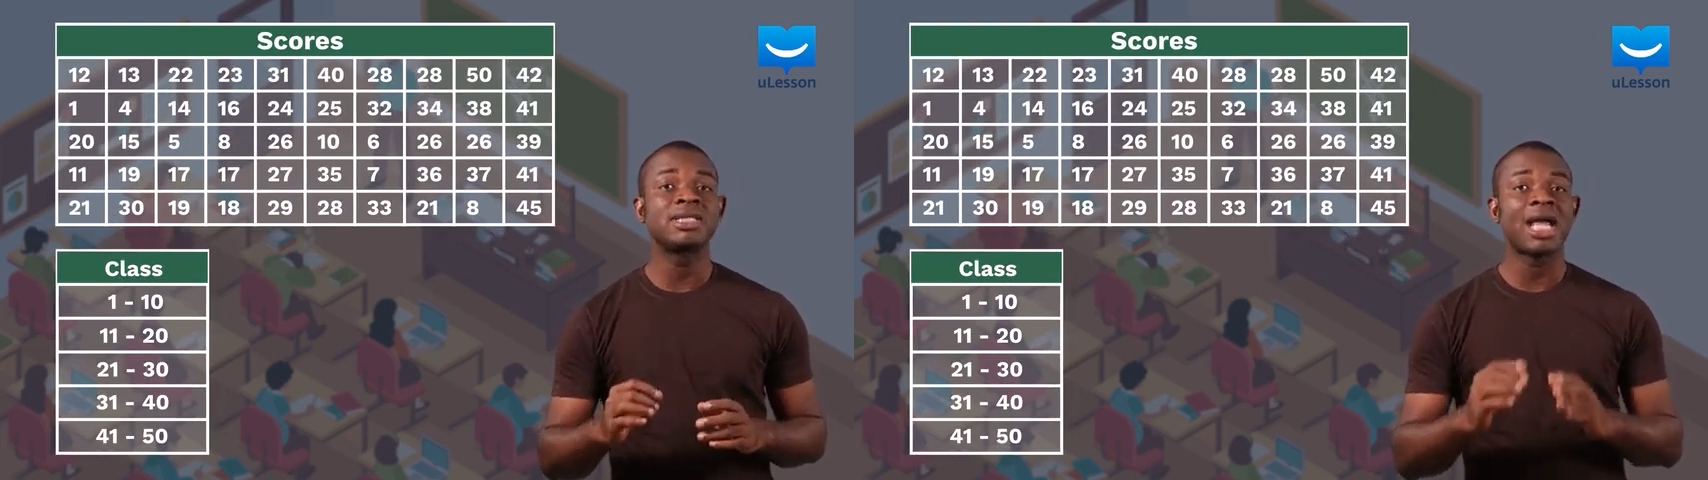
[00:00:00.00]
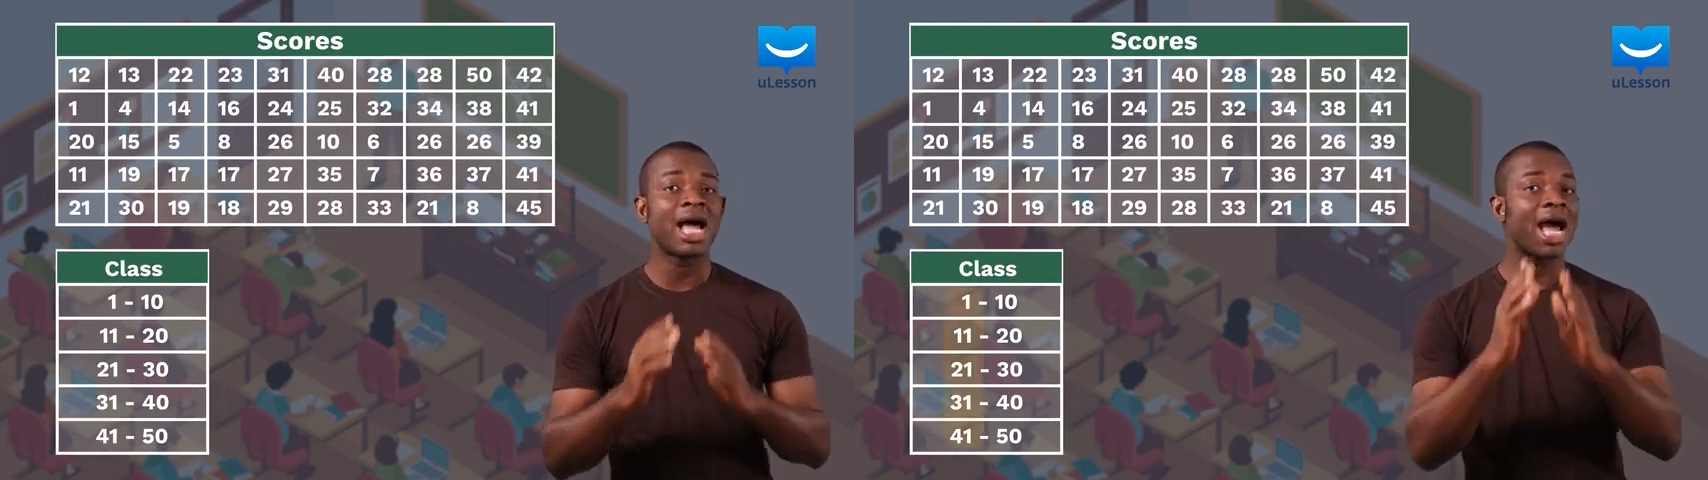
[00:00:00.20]

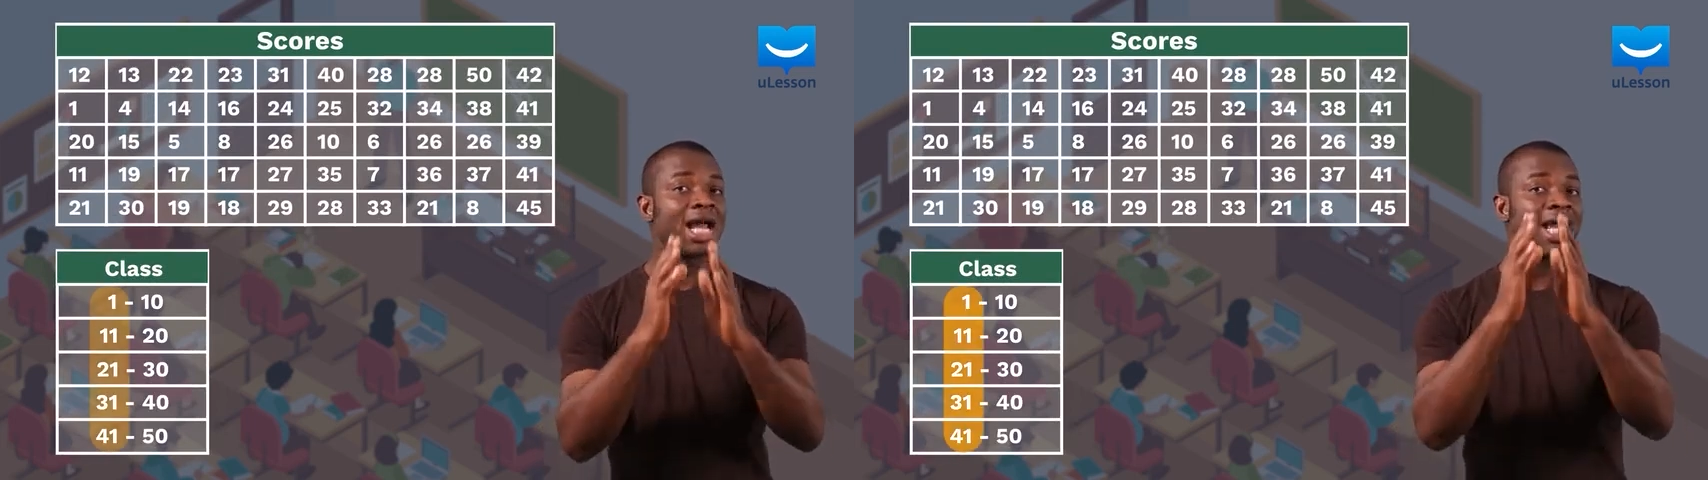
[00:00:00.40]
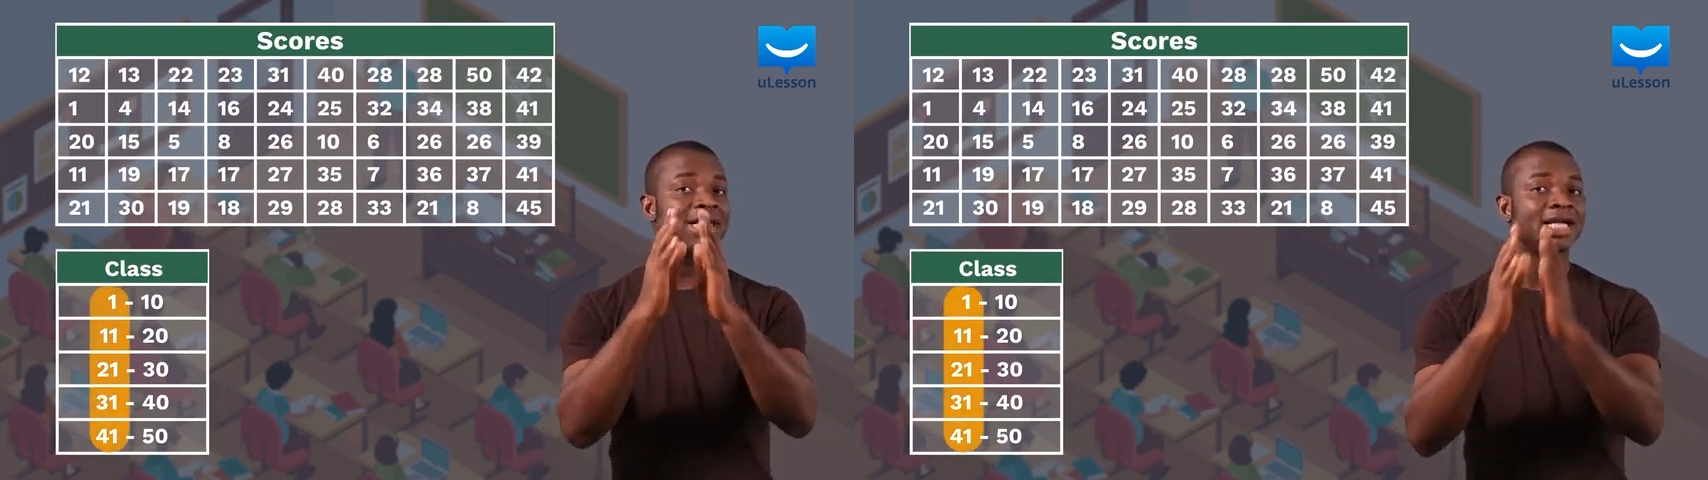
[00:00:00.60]
are
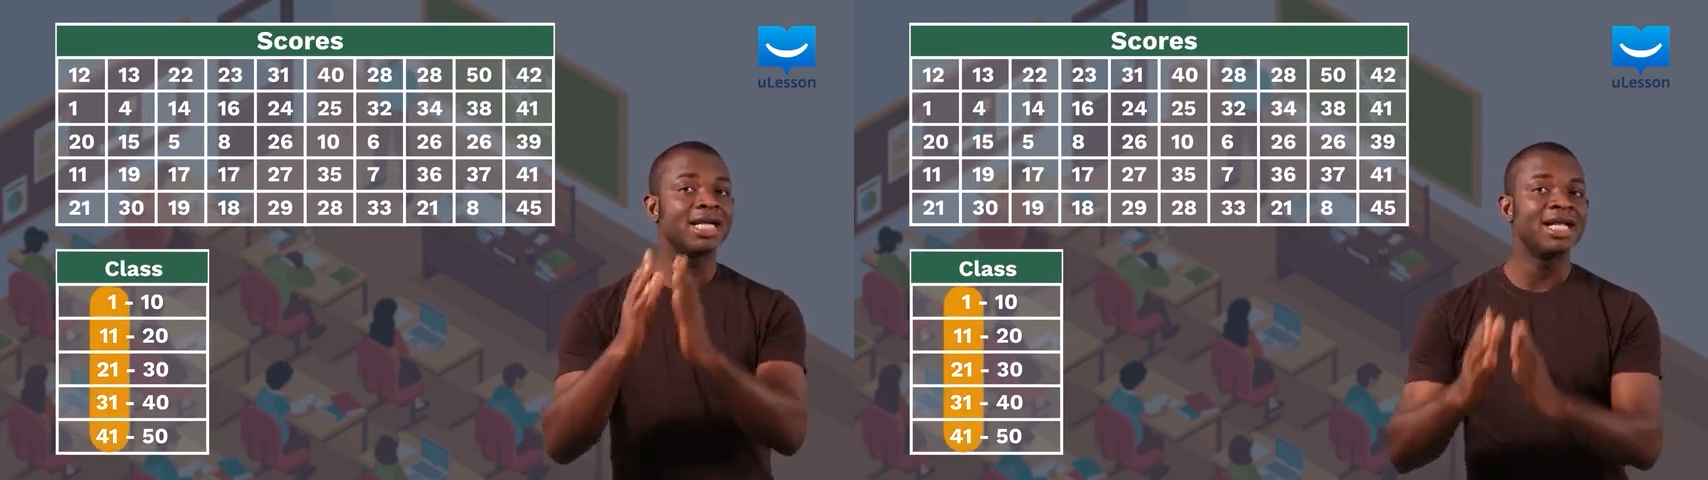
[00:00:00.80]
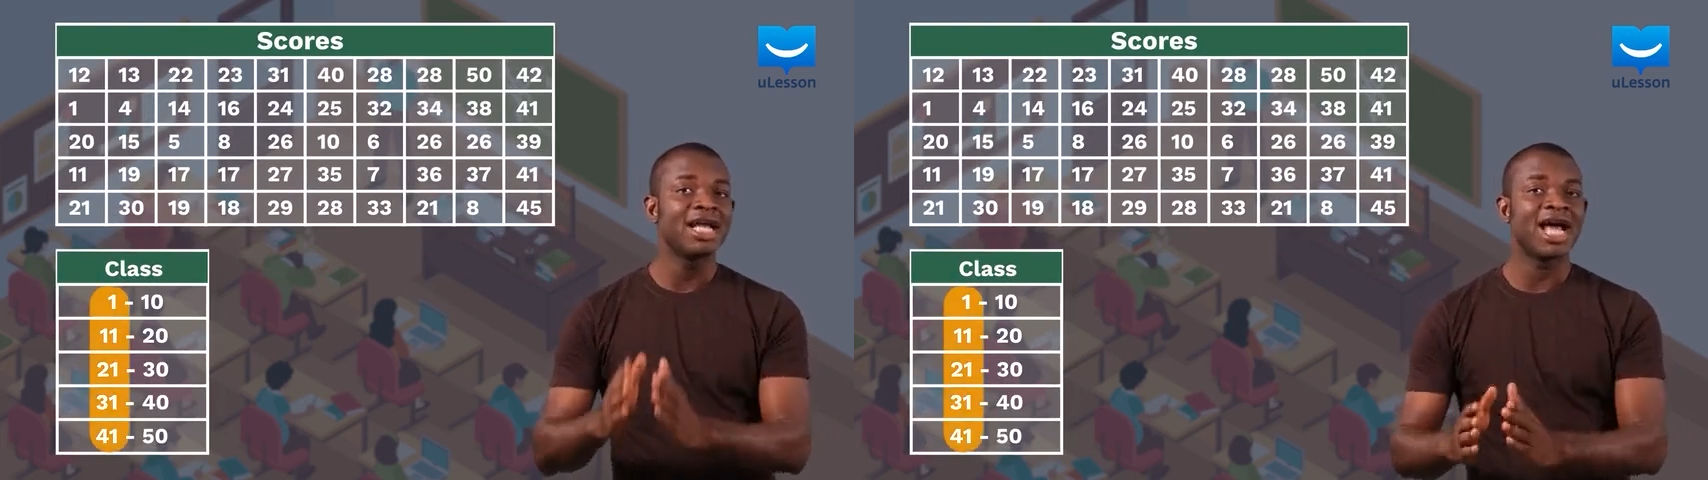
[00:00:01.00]
highlighted
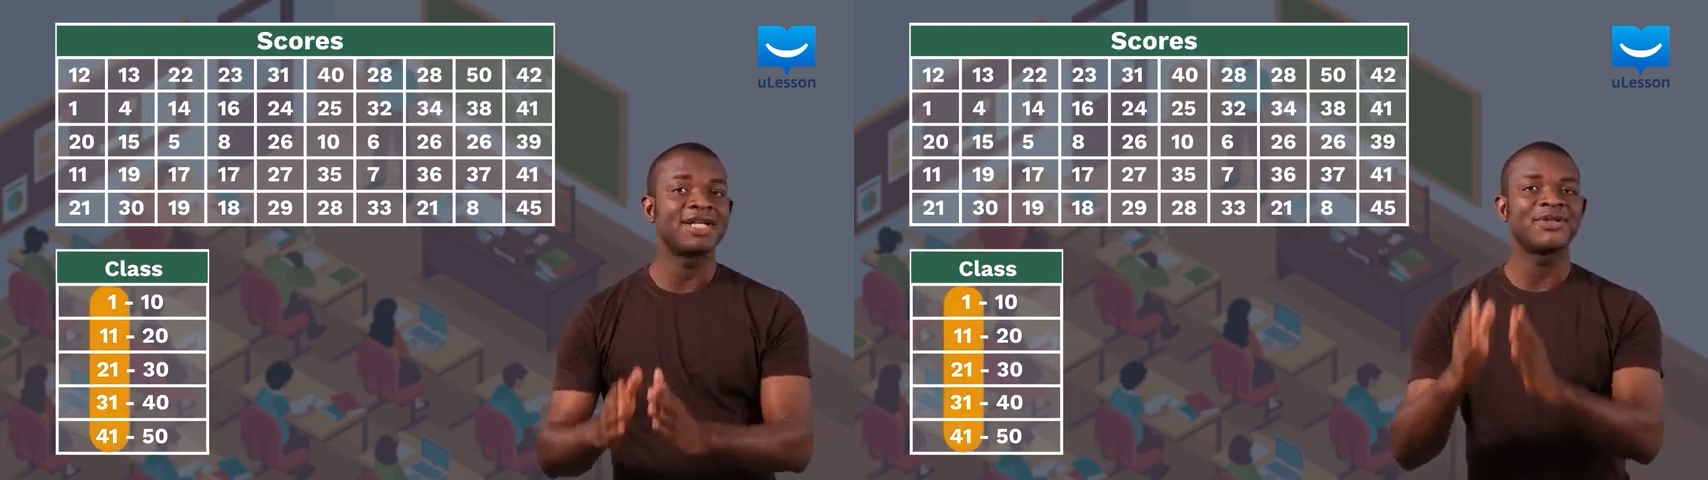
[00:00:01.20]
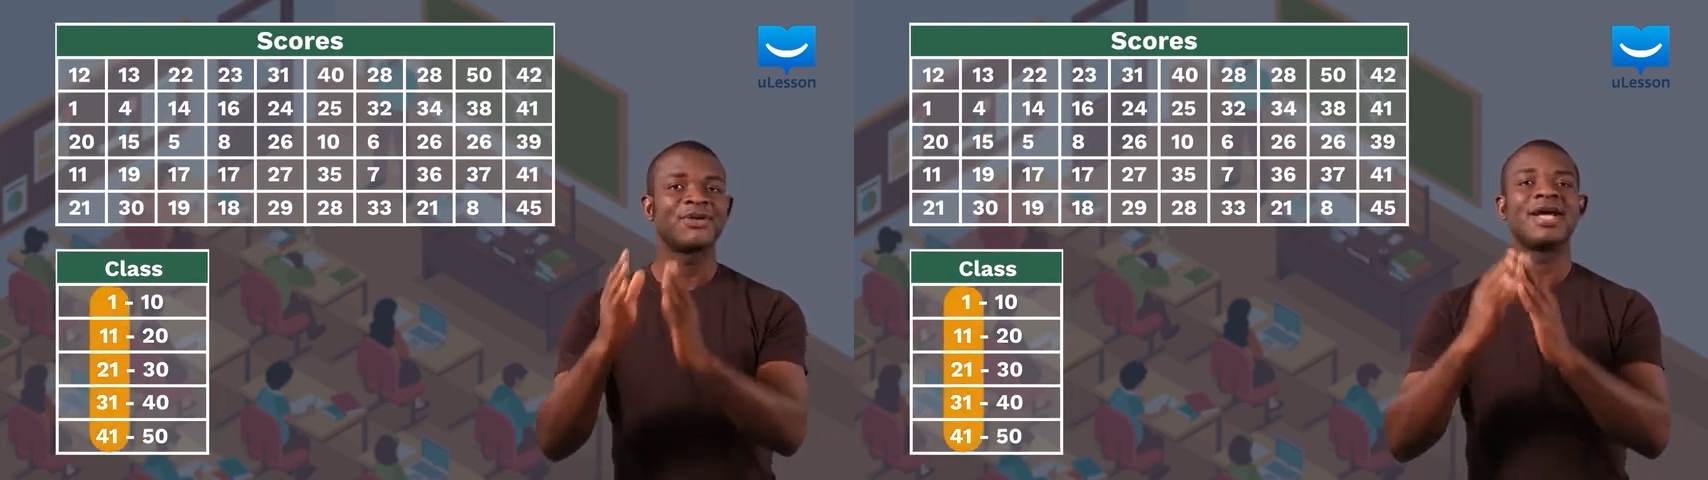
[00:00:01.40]
as
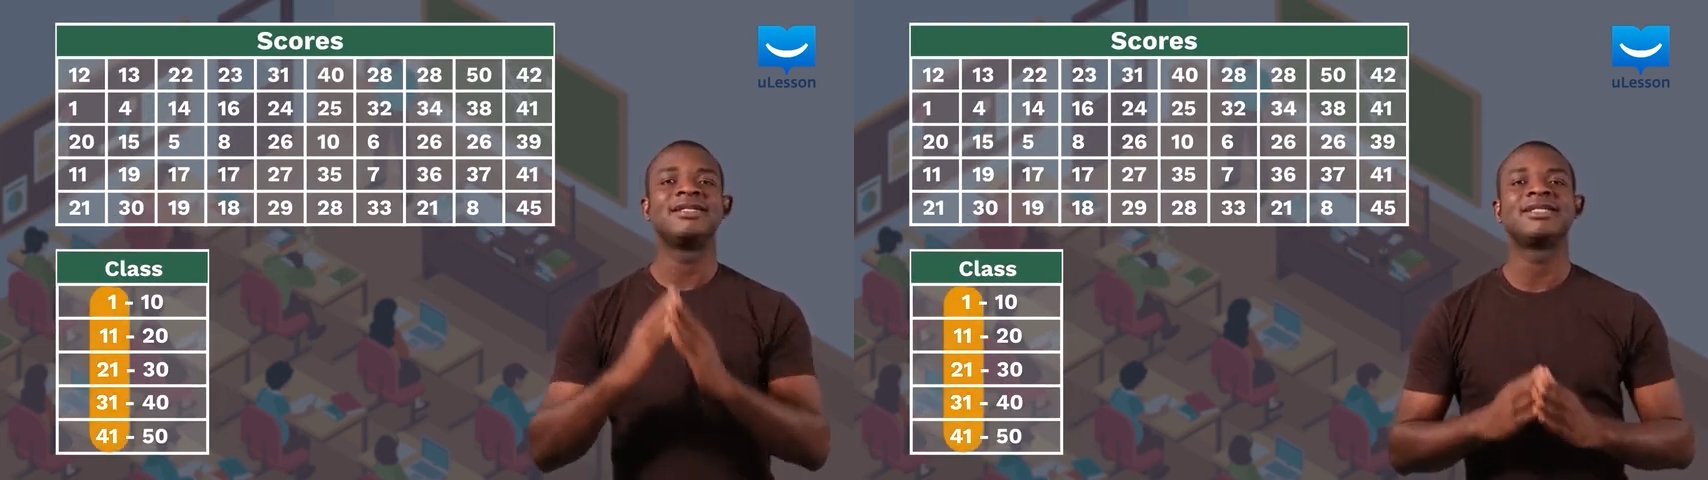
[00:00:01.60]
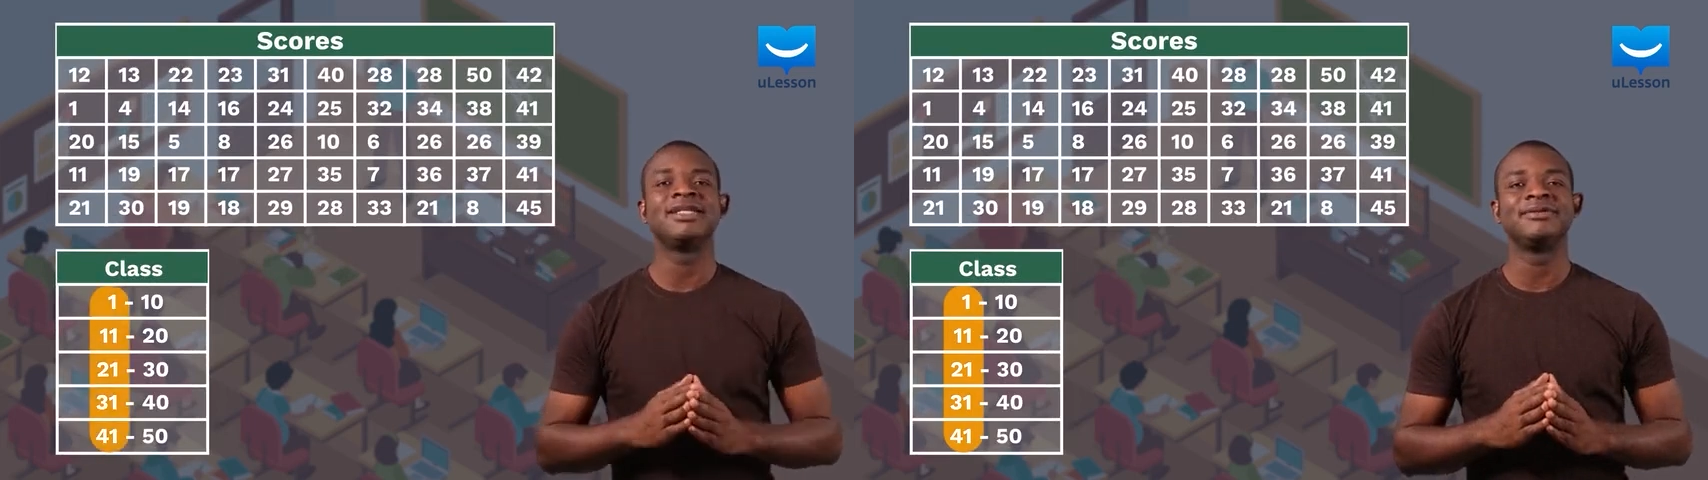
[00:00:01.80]
you can
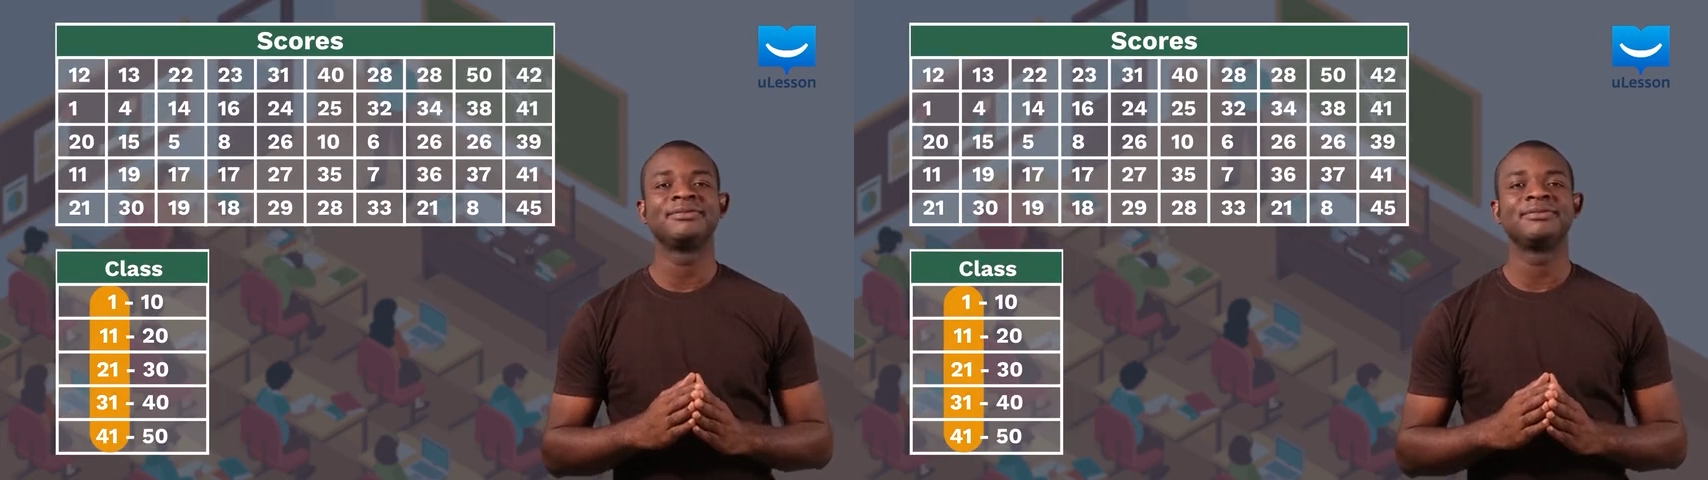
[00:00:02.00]
see.